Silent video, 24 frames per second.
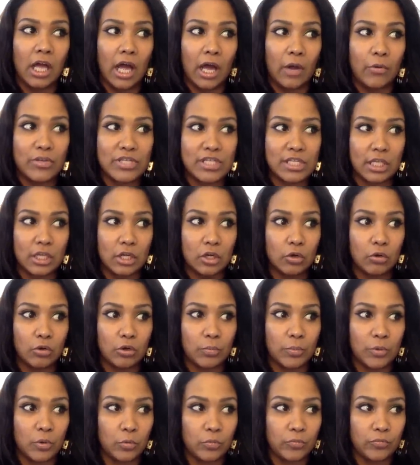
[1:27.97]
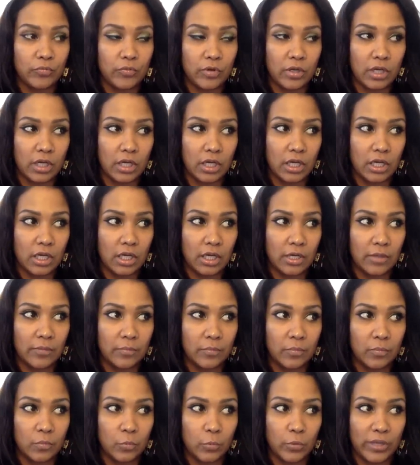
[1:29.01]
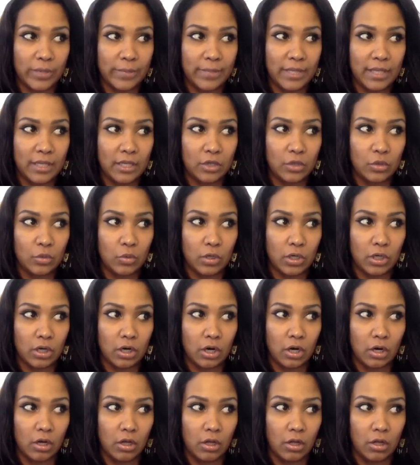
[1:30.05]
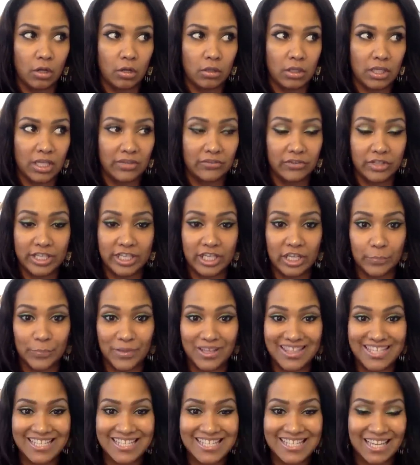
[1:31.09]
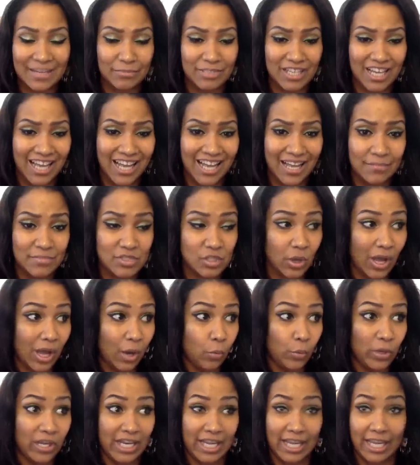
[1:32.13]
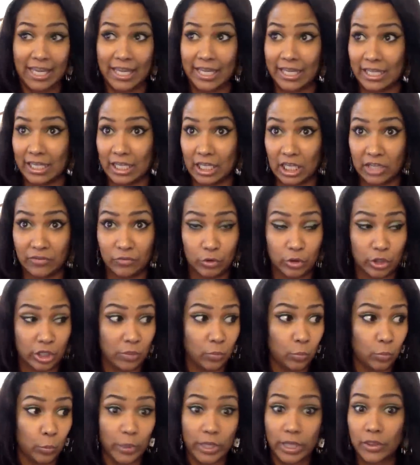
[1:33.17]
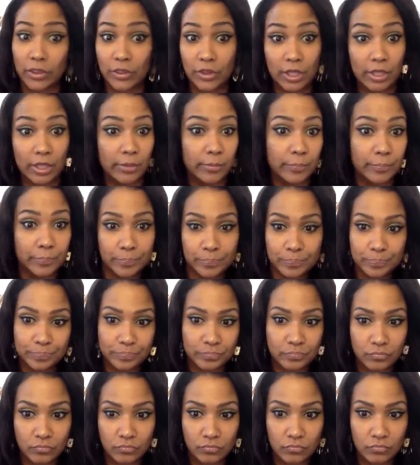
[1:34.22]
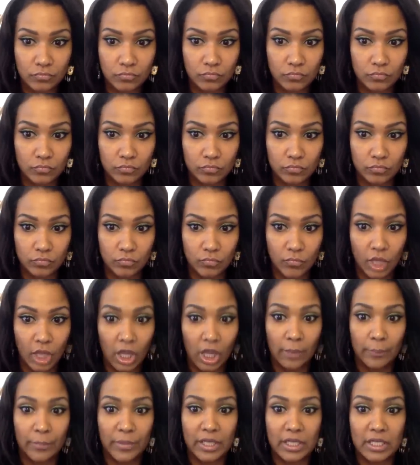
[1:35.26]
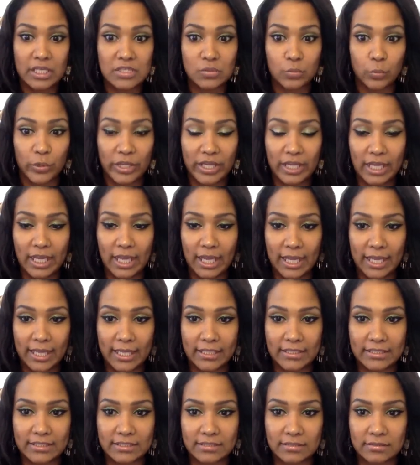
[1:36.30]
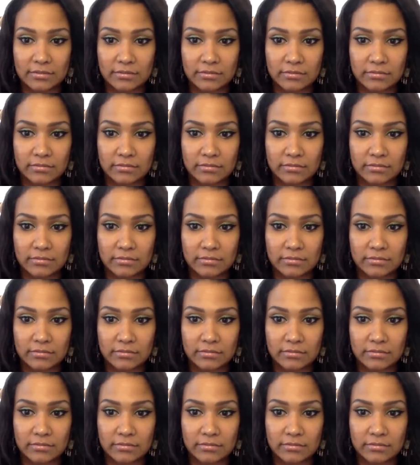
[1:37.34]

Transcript: I was in a group of um, women who were all leveling up at the same time. So I went ahead and leveled up with them because we can't